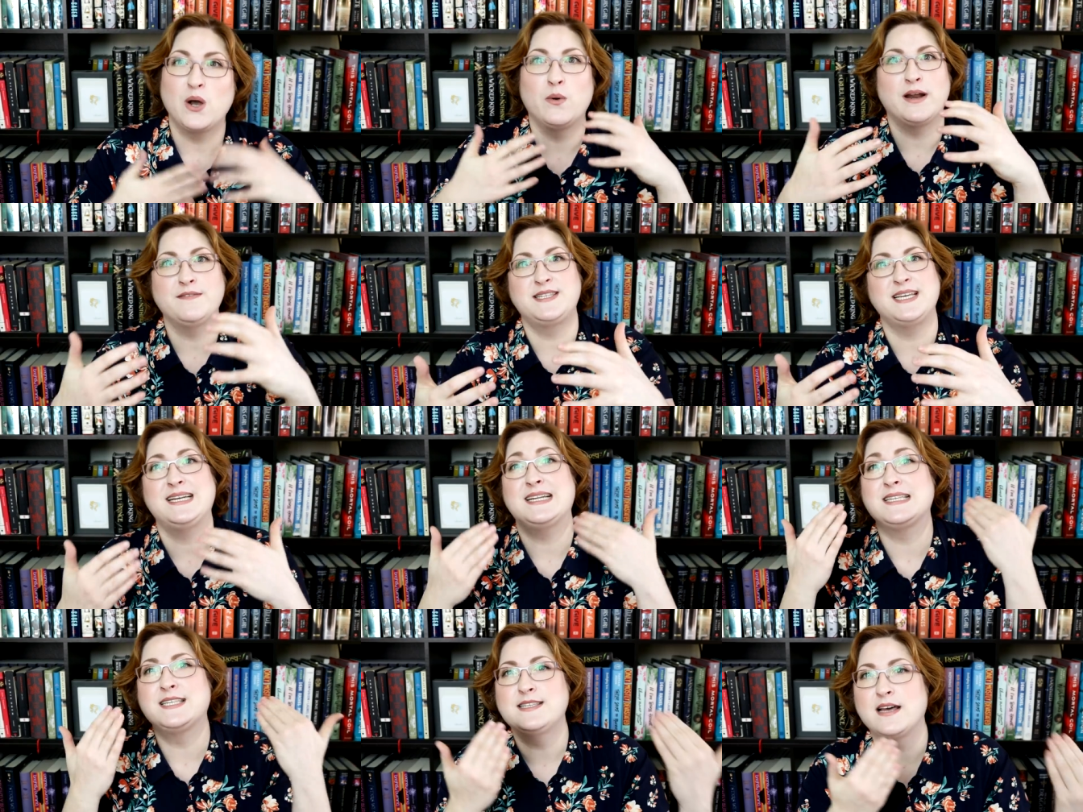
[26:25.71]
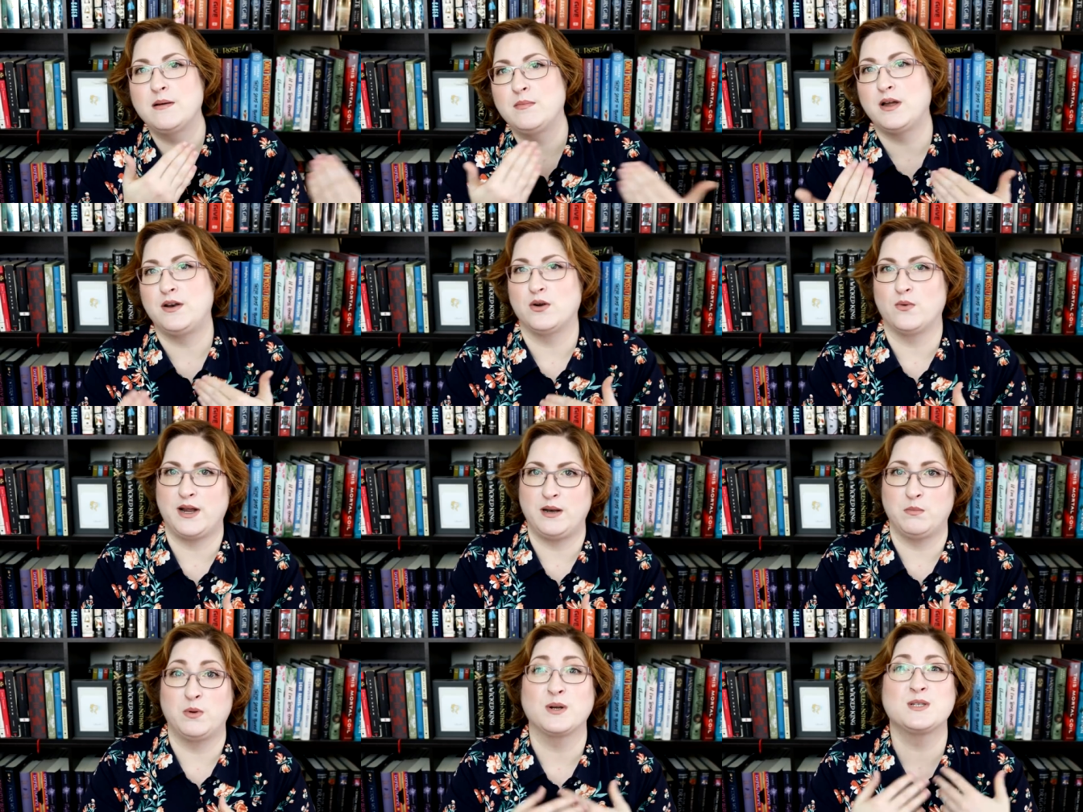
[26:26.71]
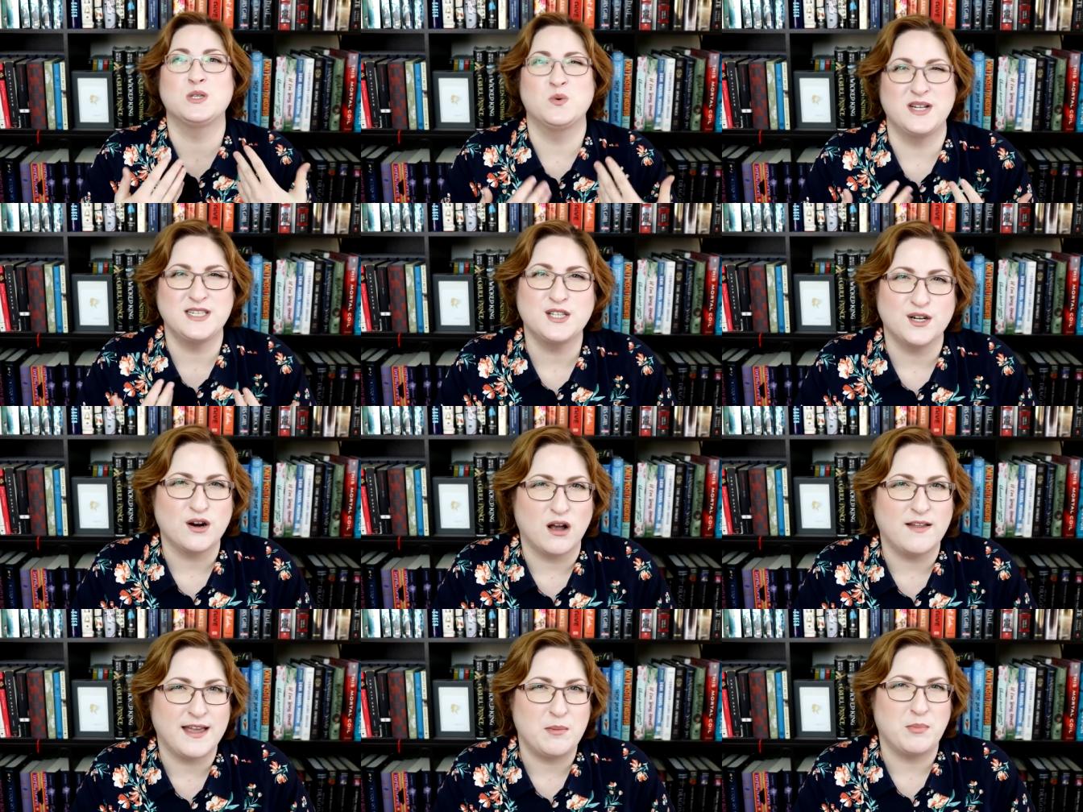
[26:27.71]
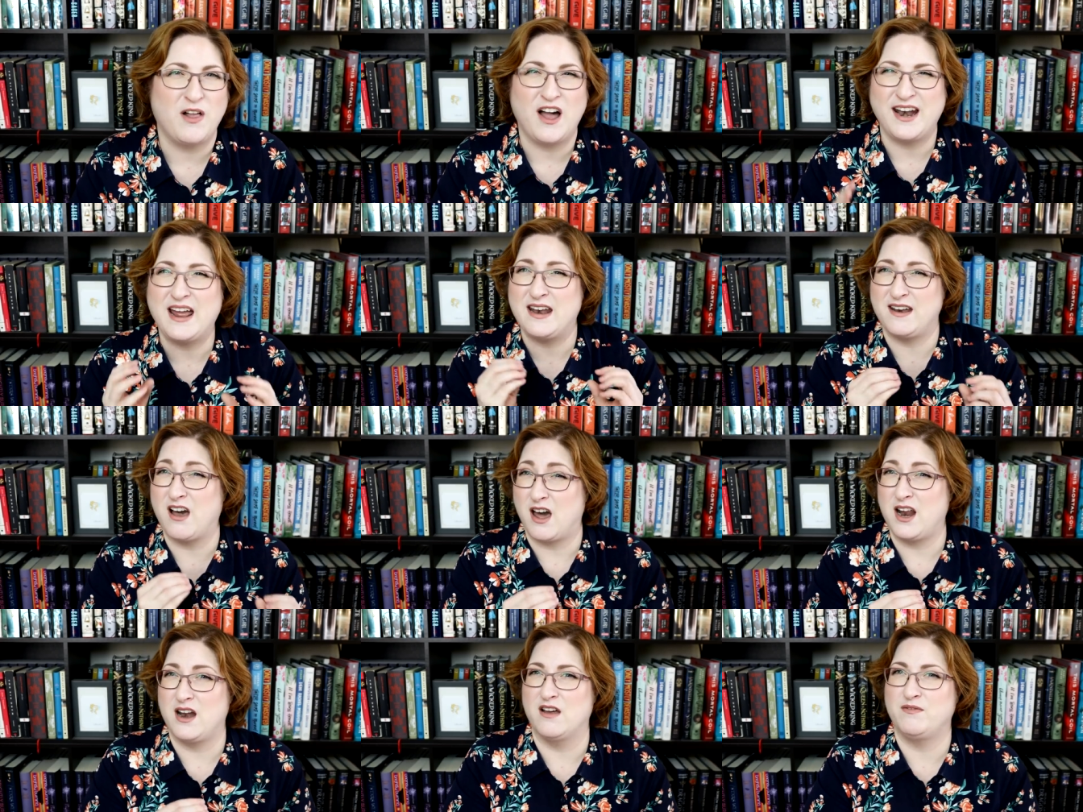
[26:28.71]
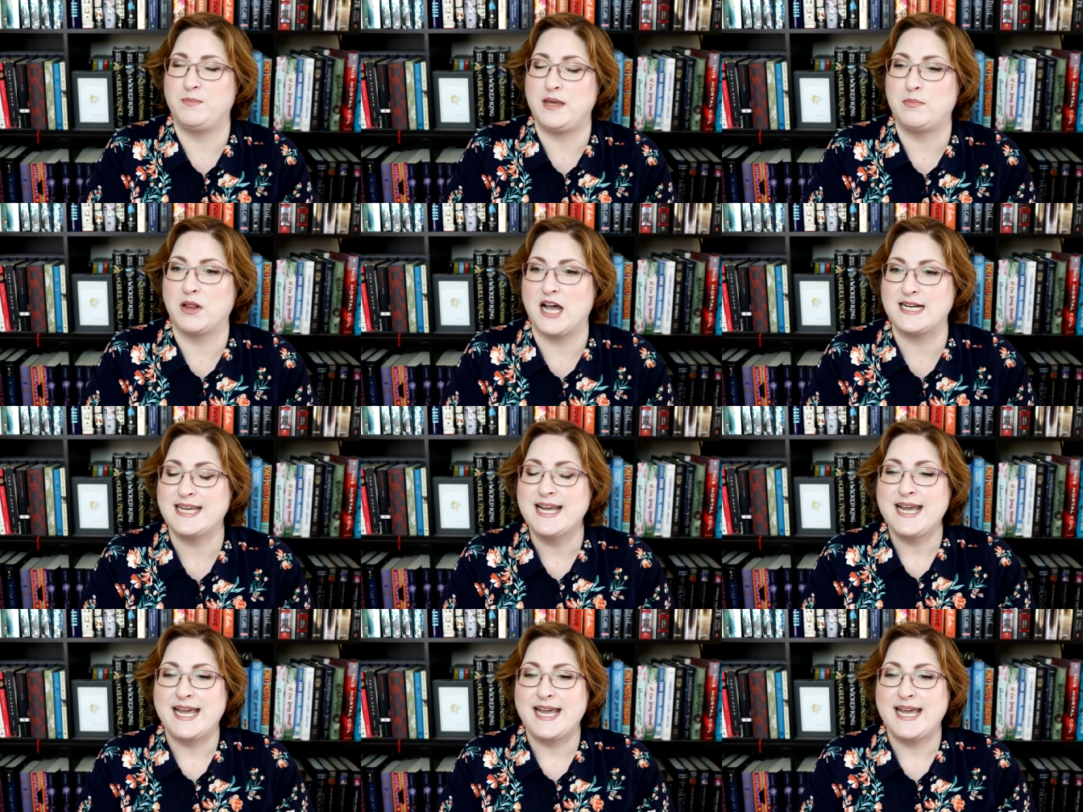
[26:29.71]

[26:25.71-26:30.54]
What I've seen in some underwritten books, the ones that are all A plot and not enough B plot,